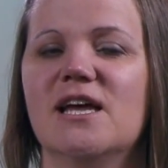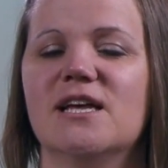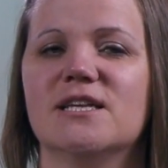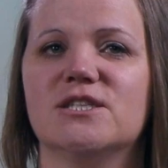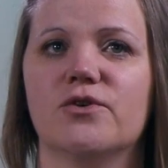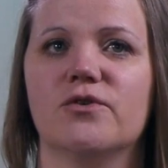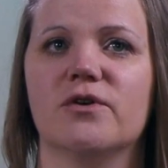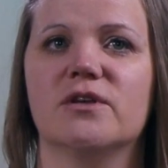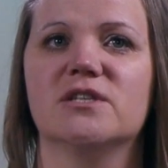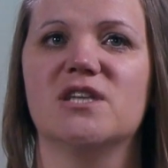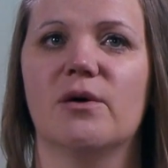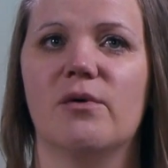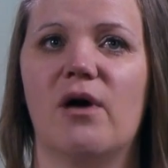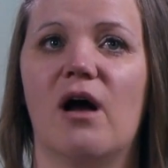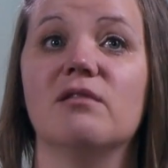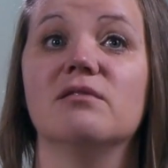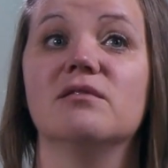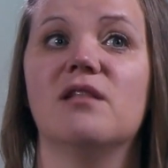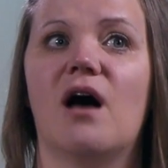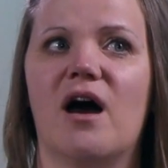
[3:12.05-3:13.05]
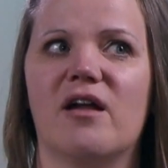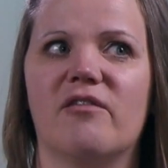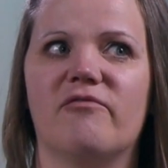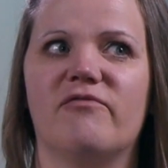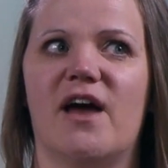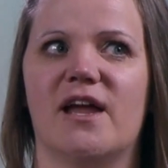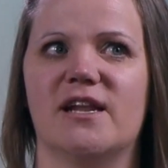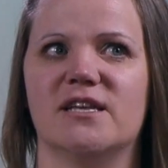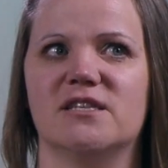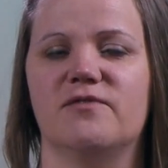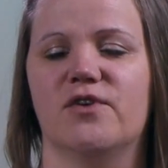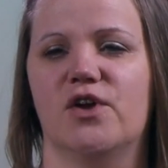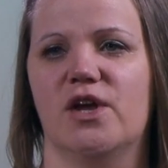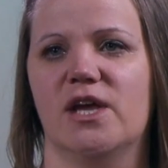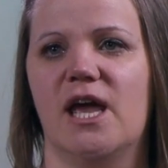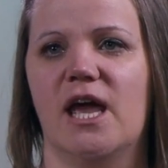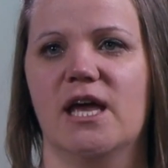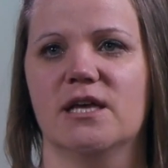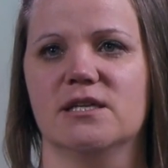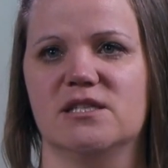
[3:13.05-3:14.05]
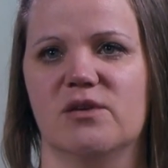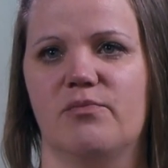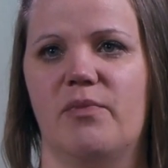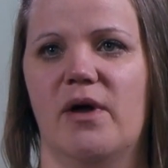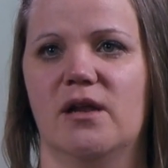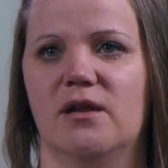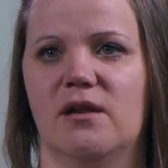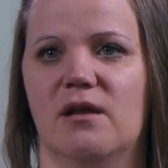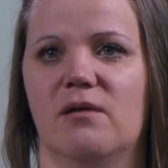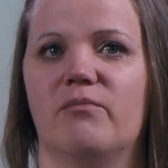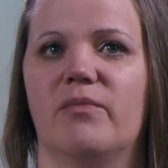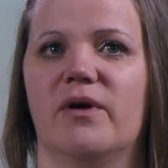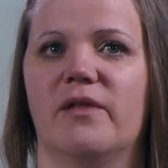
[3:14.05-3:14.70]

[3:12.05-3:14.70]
So a lot of that is very case dependent,